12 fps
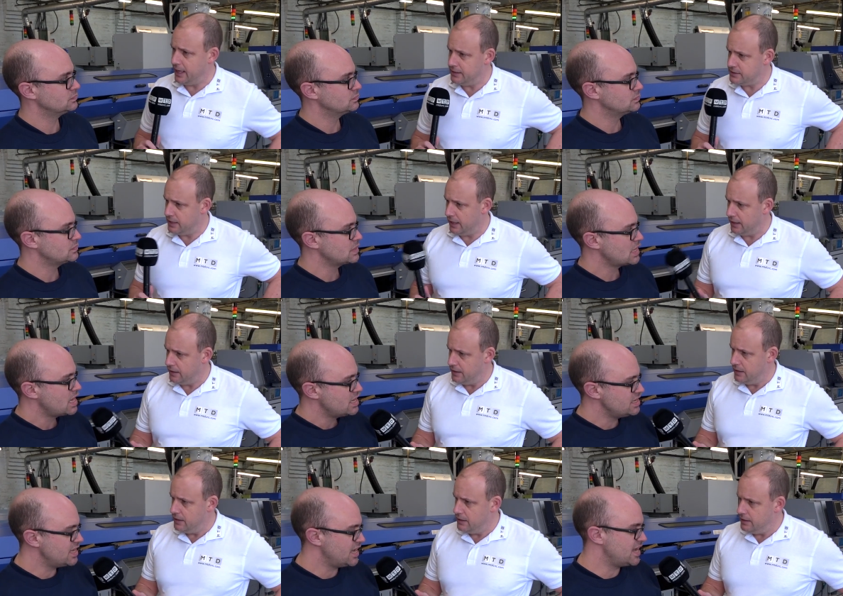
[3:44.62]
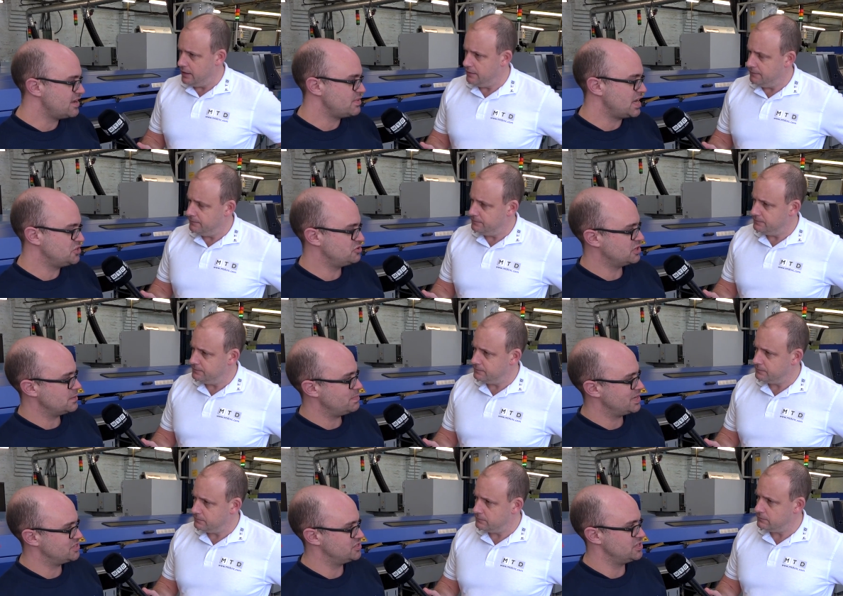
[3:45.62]
Speaker 1: head, isn't it?
Speaker 2: Yeah, extra
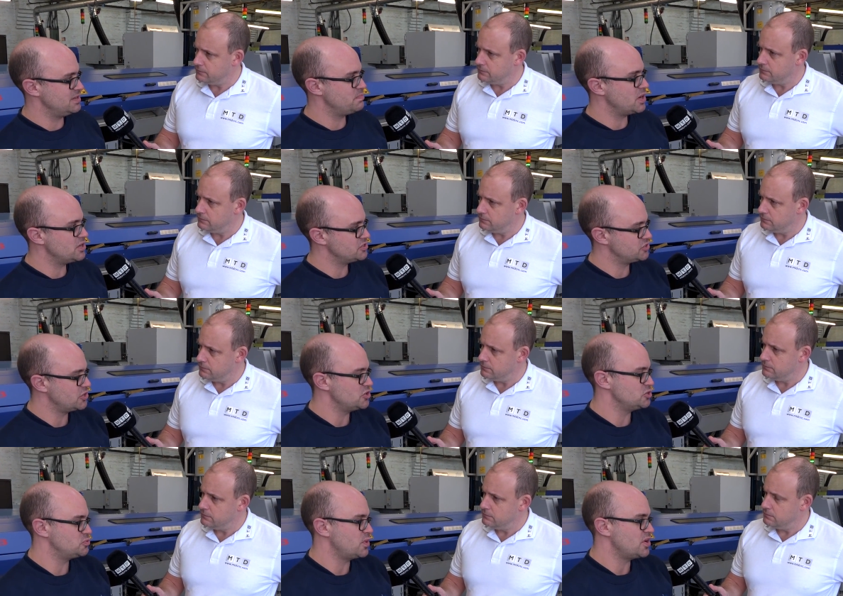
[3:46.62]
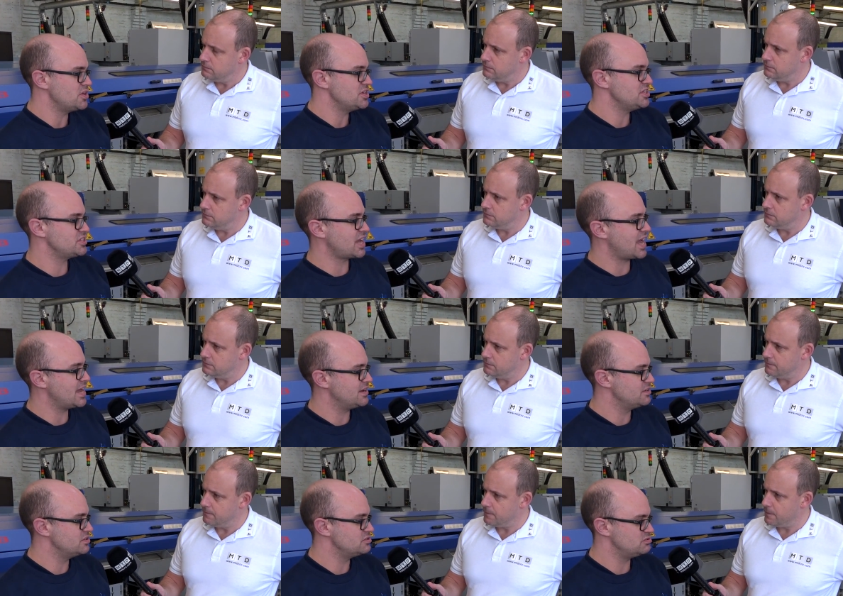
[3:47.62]
capacity, bar size-wise,
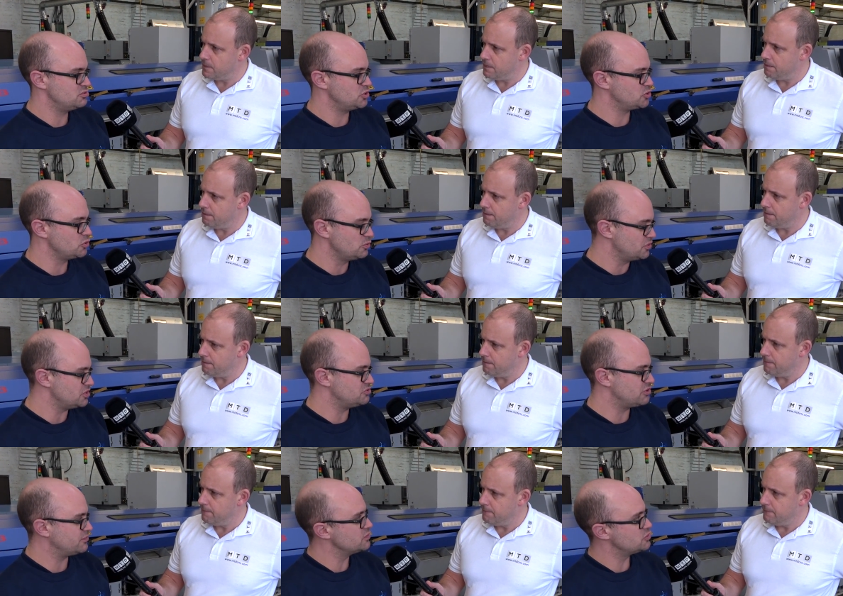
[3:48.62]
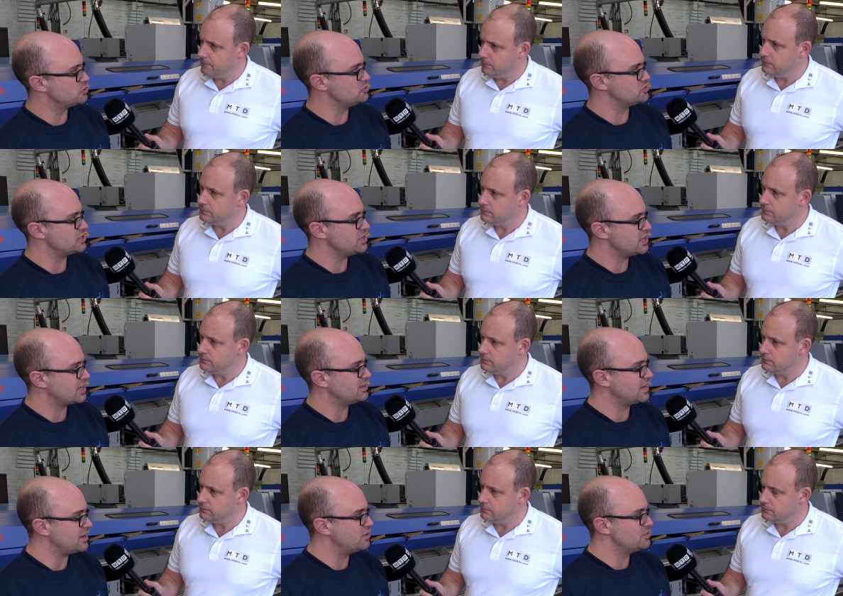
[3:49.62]
and just all the driven tools that you
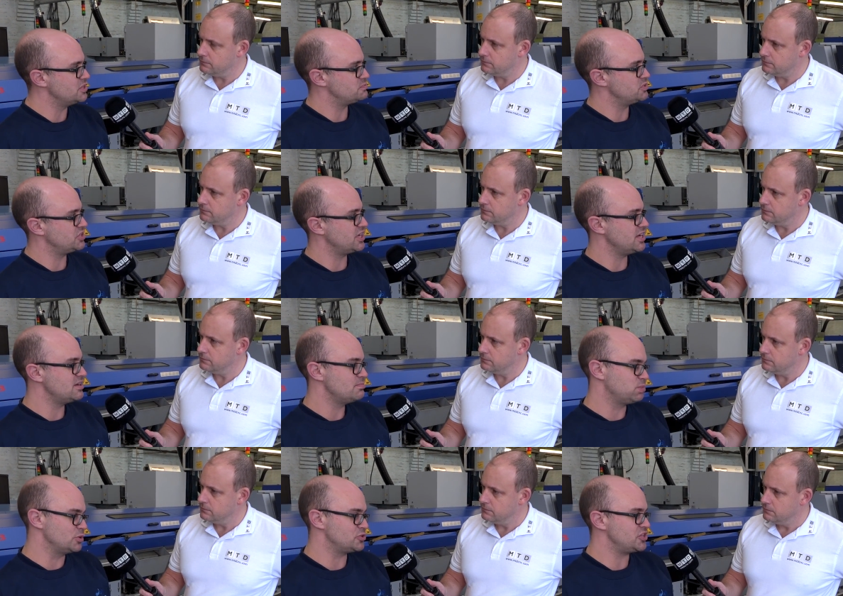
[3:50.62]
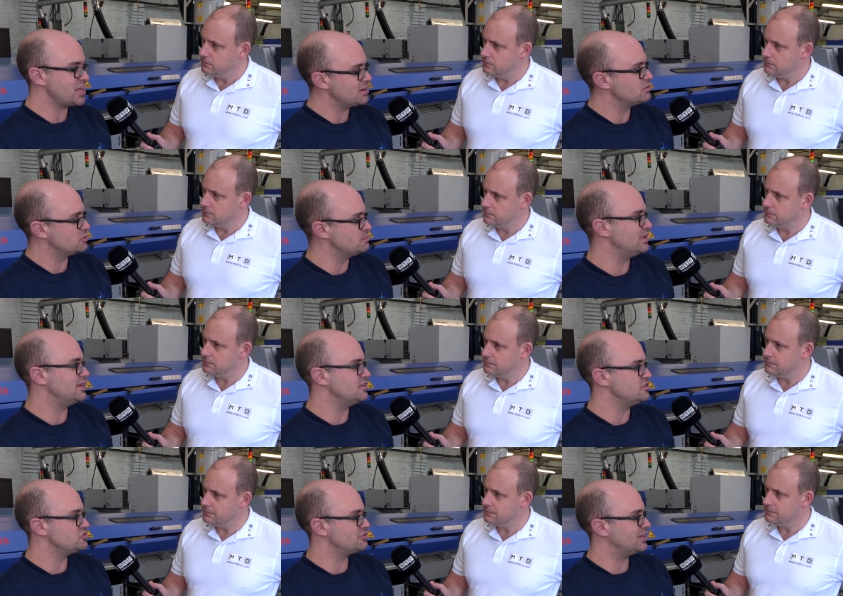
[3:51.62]
can get on this machine, plus the angled
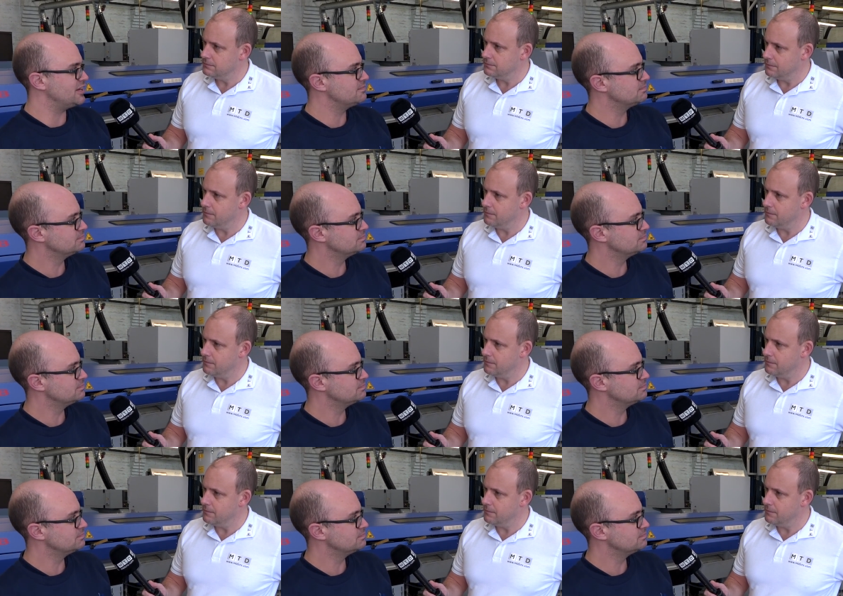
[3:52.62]
milling and drilling.